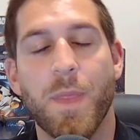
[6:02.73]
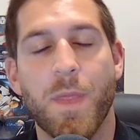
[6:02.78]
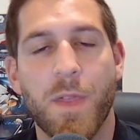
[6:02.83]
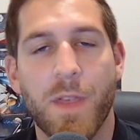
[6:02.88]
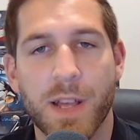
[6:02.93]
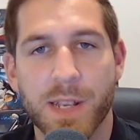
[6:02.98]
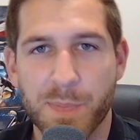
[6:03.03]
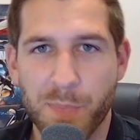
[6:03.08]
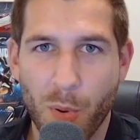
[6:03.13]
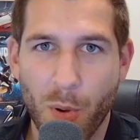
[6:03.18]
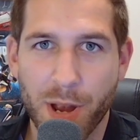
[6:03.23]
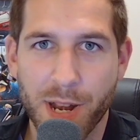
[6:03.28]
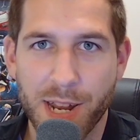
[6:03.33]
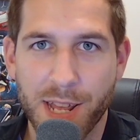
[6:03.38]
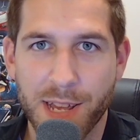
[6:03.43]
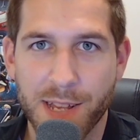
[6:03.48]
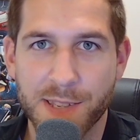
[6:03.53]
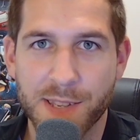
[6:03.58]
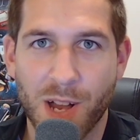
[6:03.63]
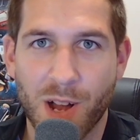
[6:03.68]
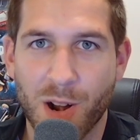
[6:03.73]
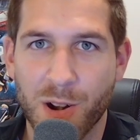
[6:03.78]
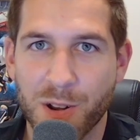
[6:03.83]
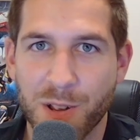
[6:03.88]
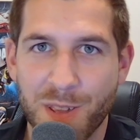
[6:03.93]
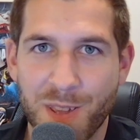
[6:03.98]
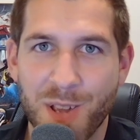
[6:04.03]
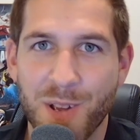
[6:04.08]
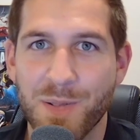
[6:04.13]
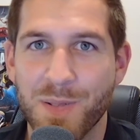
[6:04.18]
at this point is, are
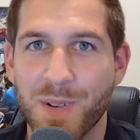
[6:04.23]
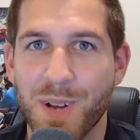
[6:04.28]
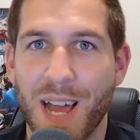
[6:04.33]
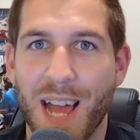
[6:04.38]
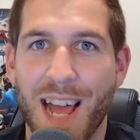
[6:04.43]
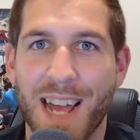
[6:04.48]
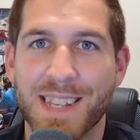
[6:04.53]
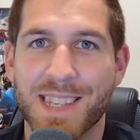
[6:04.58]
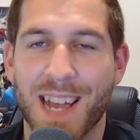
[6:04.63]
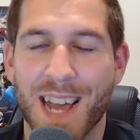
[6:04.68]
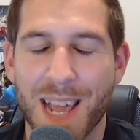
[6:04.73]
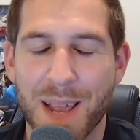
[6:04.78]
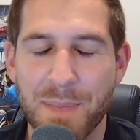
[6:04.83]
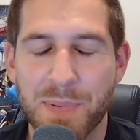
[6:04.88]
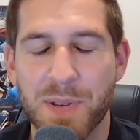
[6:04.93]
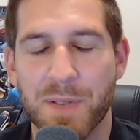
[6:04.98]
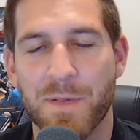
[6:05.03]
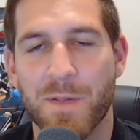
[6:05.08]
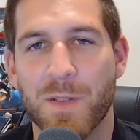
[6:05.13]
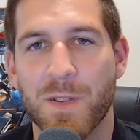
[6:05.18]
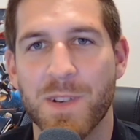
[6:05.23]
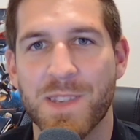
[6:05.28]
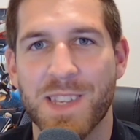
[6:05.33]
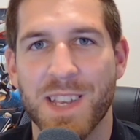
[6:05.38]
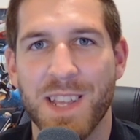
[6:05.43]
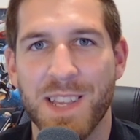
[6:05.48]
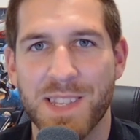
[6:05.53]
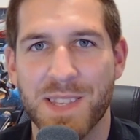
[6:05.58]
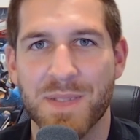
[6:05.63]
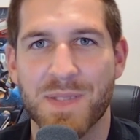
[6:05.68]
you as hyped for
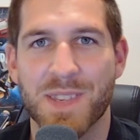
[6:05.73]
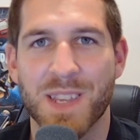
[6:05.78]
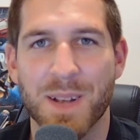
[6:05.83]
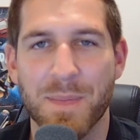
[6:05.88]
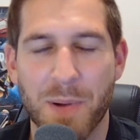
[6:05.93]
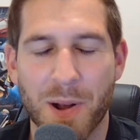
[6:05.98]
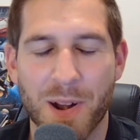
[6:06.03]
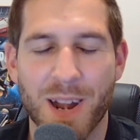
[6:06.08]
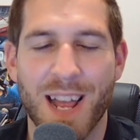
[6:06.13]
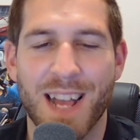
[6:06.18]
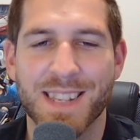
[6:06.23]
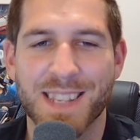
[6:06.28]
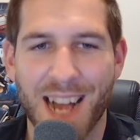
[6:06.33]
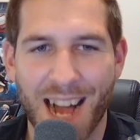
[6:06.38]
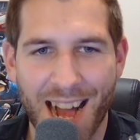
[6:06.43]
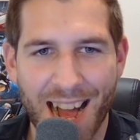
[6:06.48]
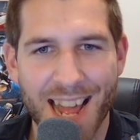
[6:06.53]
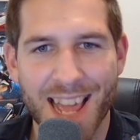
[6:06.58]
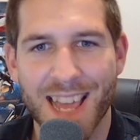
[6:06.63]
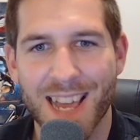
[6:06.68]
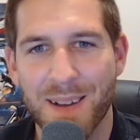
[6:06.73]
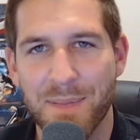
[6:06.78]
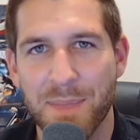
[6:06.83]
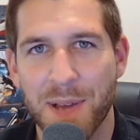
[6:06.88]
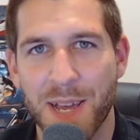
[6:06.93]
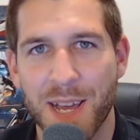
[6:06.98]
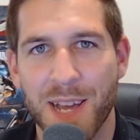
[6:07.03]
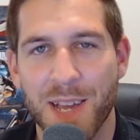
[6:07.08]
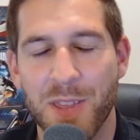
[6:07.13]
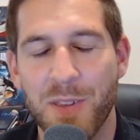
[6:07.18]
Cities of Sigmar as I am?
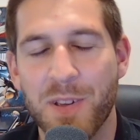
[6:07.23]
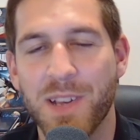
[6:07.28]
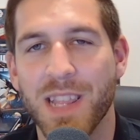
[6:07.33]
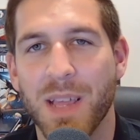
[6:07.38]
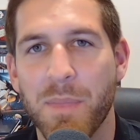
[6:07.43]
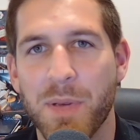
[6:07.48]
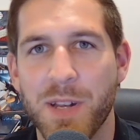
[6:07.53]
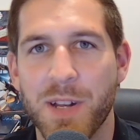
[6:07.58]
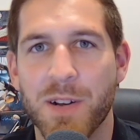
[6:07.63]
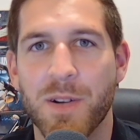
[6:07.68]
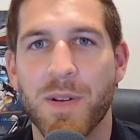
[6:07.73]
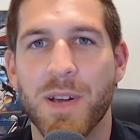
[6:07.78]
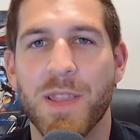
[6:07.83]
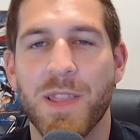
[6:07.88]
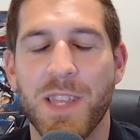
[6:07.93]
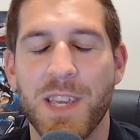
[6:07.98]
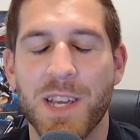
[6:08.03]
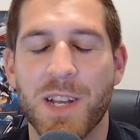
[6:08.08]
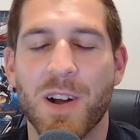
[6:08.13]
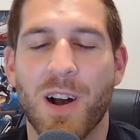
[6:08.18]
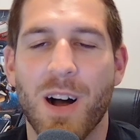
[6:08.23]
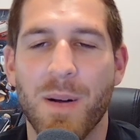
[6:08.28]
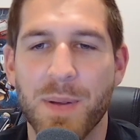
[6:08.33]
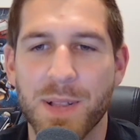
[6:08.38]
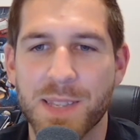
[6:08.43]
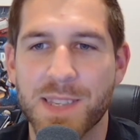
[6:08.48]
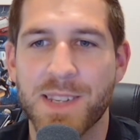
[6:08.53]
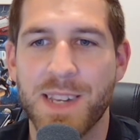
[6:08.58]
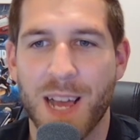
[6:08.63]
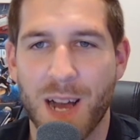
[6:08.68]
You can let me know in the
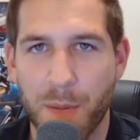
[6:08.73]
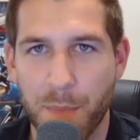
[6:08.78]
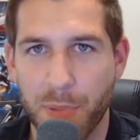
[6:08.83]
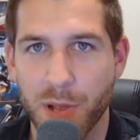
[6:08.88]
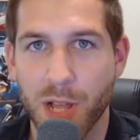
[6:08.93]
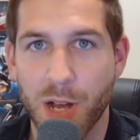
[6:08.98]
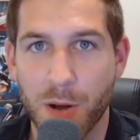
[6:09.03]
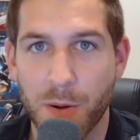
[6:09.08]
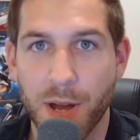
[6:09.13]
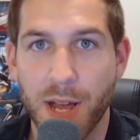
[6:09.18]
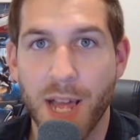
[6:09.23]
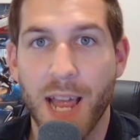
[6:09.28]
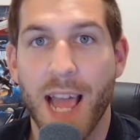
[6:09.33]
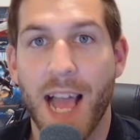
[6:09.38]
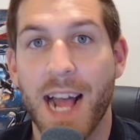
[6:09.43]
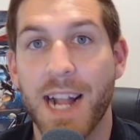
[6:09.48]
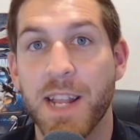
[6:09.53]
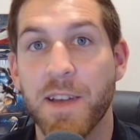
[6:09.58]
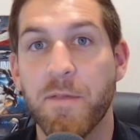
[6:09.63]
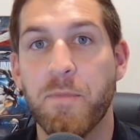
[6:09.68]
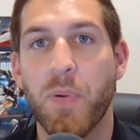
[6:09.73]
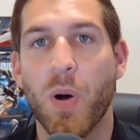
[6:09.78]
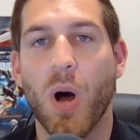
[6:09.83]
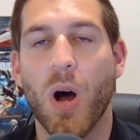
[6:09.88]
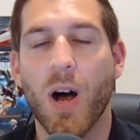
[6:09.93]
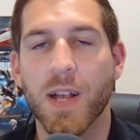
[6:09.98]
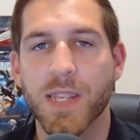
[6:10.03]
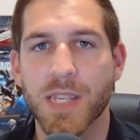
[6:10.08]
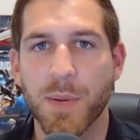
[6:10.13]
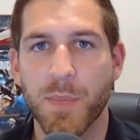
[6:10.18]
comments down below. And if
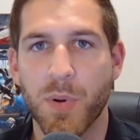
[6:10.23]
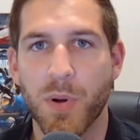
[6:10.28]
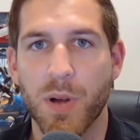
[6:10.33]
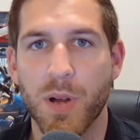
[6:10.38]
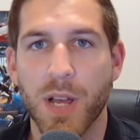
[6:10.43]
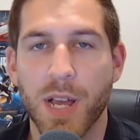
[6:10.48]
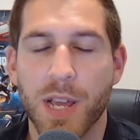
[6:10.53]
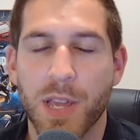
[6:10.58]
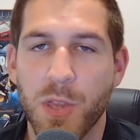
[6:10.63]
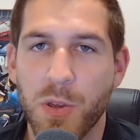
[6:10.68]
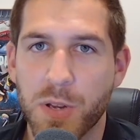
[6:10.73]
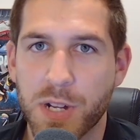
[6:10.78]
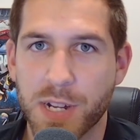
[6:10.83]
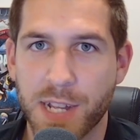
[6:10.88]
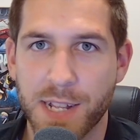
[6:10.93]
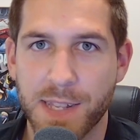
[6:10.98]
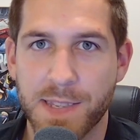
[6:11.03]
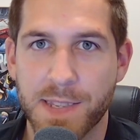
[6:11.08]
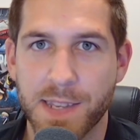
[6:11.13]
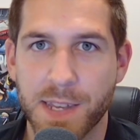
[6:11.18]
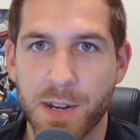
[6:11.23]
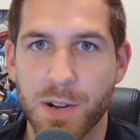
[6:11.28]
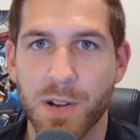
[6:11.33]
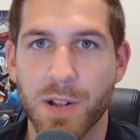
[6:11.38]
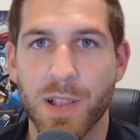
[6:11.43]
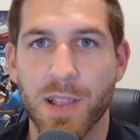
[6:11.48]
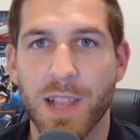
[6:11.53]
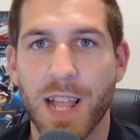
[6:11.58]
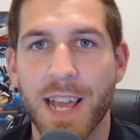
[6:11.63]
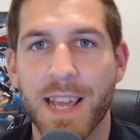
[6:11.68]
possible, you could
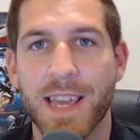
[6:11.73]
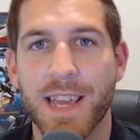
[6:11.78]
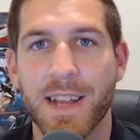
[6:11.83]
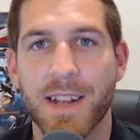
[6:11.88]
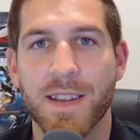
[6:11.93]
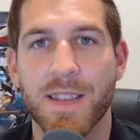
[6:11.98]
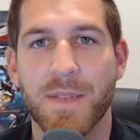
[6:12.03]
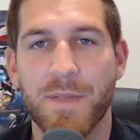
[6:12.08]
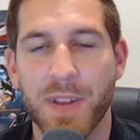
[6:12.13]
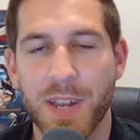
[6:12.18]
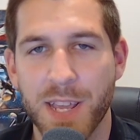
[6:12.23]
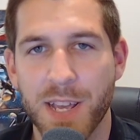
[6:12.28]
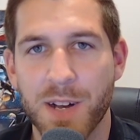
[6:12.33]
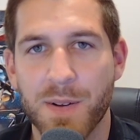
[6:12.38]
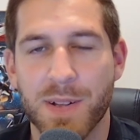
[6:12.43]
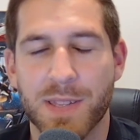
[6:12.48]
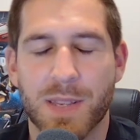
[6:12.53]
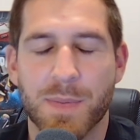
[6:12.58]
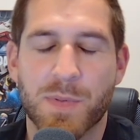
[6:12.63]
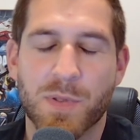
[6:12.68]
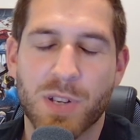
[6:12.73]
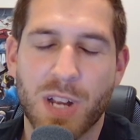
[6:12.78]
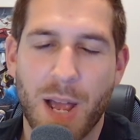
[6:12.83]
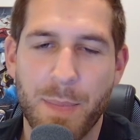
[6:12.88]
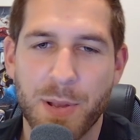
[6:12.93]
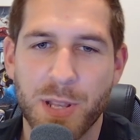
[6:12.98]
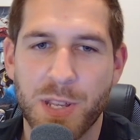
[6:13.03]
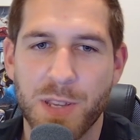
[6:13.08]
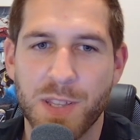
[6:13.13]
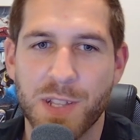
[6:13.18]
consider liking the video and
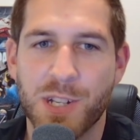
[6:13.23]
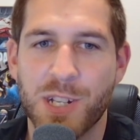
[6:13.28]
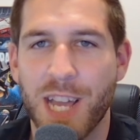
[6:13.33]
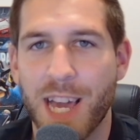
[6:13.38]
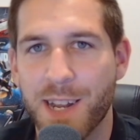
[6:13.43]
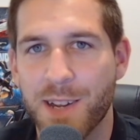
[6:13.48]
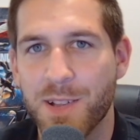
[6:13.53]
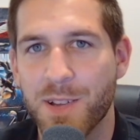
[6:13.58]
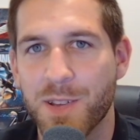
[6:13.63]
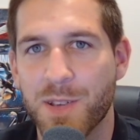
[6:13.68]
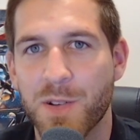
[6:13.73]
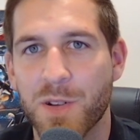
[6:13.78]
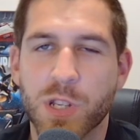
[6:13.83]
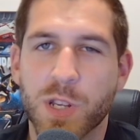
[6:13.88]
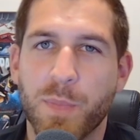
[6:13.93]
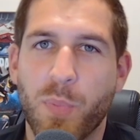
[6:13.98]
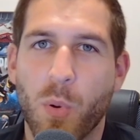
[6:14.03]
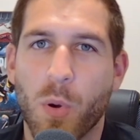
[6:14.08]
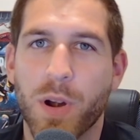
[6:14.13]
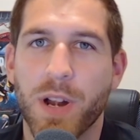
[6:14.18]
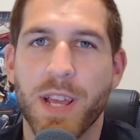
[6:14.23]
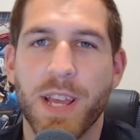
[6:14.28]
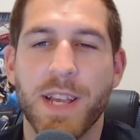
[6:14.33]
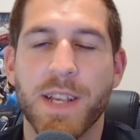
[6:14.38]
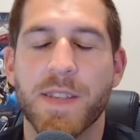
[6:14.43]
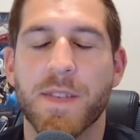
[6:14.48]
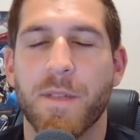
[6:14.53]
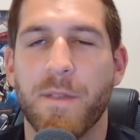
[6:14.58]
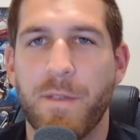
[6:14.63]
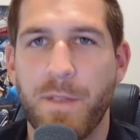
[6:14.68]
subscribing to the channel. Your support
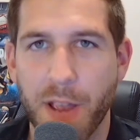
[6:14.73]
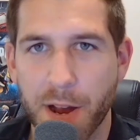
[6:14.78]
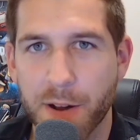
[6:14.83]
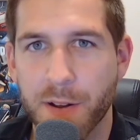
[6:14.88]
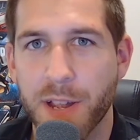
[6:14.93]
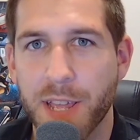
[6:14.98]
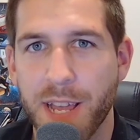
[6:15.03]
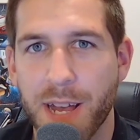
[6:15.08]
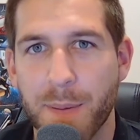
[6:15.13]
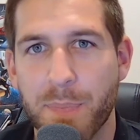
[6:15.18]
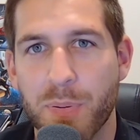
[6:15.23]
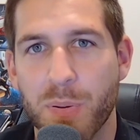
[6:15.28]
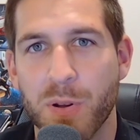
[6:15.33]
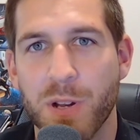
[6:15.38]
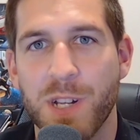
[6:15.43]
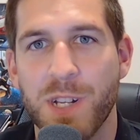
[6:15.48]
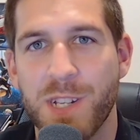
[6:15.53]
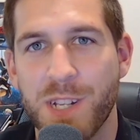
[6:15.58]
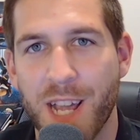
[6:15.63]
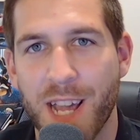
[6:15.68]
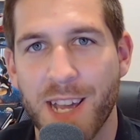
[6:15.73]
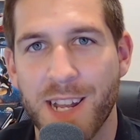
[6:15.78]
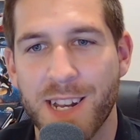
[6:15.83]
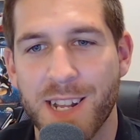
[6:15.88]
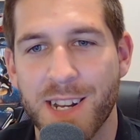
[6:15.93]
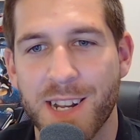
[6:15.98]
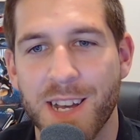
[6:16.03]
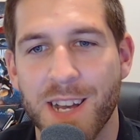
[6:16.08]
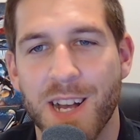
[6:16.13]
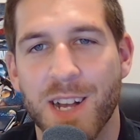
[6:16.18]
is very
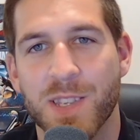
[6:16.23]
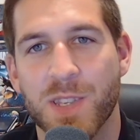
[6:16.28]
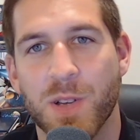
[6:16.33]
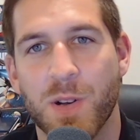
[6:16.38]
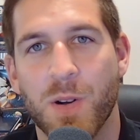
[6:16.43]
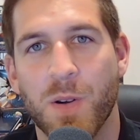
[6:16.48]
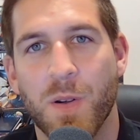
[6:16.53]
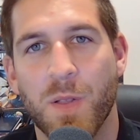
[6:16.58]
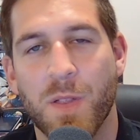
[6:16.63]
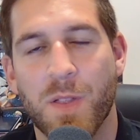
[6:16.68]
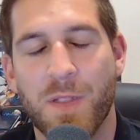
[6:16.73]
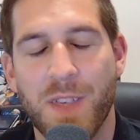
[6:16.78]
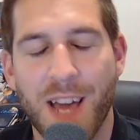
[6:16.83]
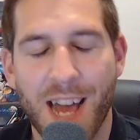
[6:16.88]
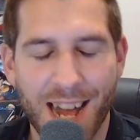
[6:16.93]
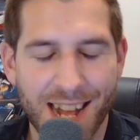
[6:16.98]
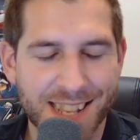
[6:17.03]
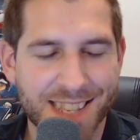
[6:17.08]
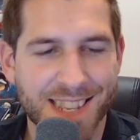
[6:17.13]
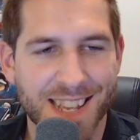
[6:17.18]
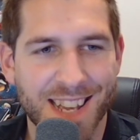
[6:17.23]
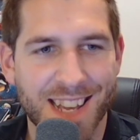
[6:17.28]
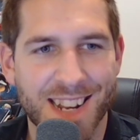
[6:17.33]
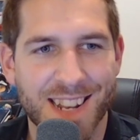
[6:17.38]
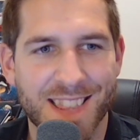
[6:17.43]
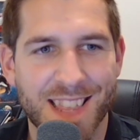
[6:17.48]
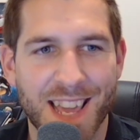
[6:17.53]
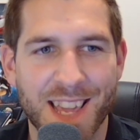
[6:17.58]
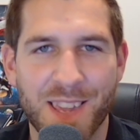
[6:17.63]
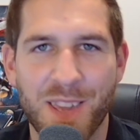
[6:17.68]
appreciated. So that's
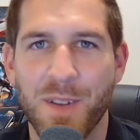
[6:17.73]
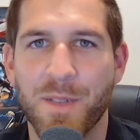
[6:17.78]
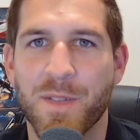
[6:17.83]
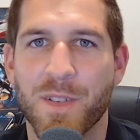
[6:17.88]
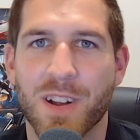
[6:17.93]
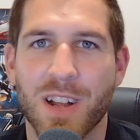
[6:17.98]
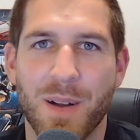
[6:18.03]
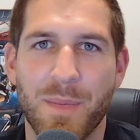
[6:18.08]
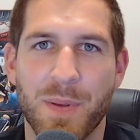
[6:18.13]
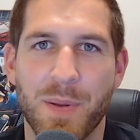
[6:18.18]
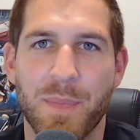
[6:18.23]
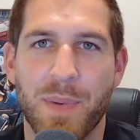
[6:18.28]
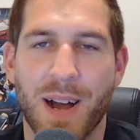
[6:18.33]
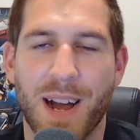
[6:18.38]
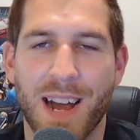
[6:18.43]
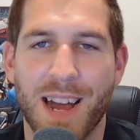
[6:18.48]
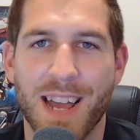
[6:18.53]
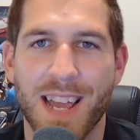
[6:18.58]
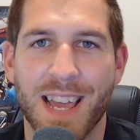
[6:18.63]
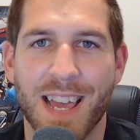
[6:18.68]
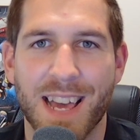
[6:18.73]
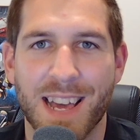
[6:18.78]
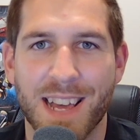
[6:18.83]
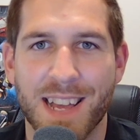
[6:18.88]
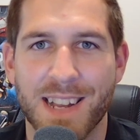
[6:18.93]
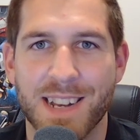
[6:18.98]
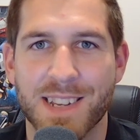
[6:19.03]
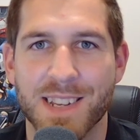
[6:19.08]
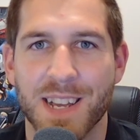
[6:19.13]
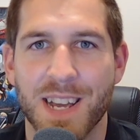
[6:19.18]
it. Thank you for coming by,
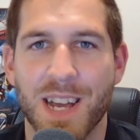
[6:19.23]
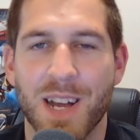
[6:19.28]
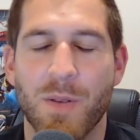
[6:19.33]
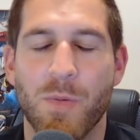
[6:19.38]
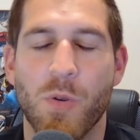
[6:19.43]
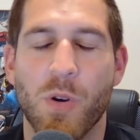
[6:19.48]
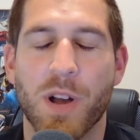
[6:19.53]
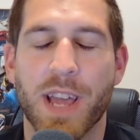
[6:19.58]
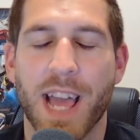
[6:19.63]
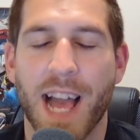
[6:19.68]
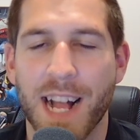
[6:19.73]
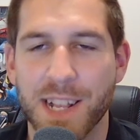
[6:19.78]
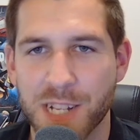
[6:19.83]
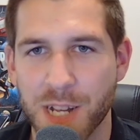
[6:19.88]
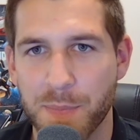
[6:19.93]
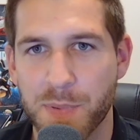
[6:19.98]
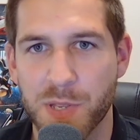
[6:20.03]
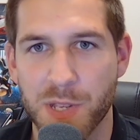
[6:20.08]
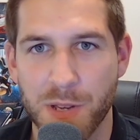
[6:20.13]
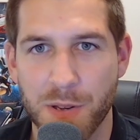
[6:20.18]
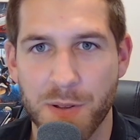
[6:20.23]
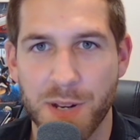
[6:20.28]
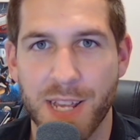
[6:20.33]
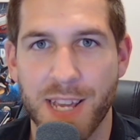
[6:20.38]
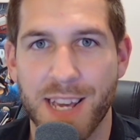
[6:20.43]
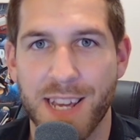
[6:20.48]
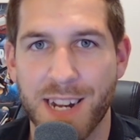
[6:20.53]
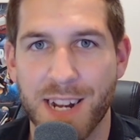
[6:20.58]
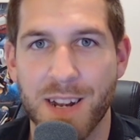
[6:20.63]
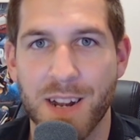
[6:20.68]
and we'll catch up soon
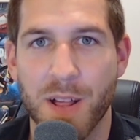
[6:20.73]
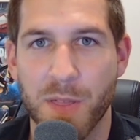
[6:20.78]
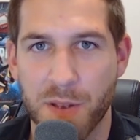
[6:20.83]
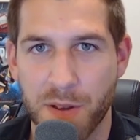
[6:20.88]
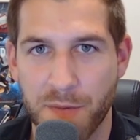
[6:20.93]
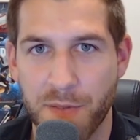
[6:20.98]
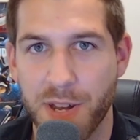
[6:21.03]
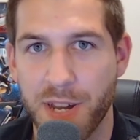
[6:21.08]
in another